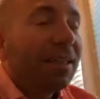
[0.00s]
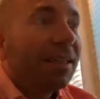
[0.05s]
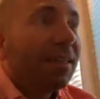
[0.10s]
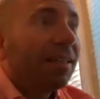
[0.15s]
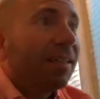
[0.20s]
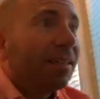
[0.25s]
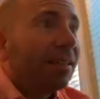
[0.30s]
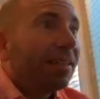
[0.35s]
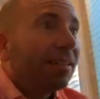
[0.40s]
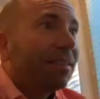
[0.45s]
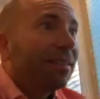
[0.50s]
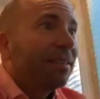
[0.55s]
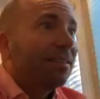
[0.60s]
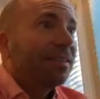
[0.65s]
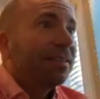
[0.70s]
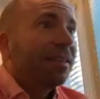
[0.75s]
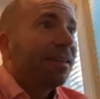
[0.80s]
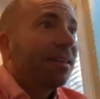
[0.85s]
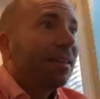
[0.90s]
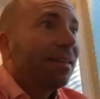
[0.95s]
It is
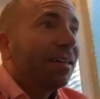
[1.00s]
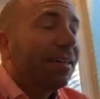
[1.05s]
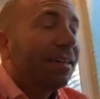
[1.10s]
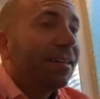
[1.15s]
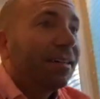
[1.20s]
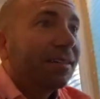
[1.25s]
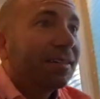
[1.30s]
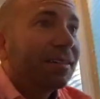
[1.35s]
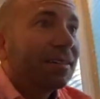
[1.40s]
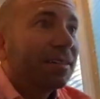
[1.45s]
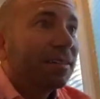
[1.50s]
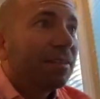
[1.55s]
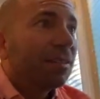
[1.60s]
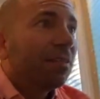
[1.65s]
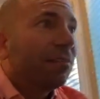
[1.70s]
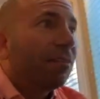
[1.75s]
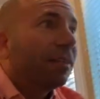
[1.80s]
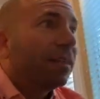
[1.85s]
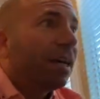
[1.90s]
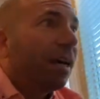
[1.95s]

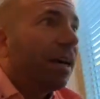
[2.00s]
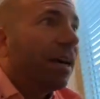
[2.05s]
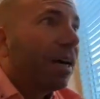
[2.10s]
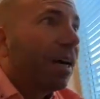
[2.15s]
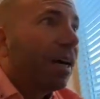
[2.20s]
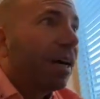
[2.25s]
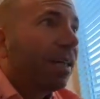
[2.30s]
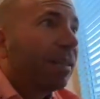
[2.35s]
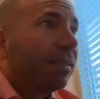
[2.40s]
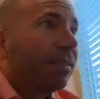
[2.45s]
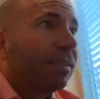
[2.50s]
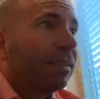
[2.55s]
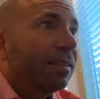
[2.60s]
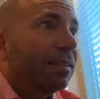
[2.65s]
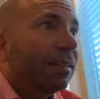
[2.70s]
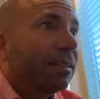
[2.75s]
going on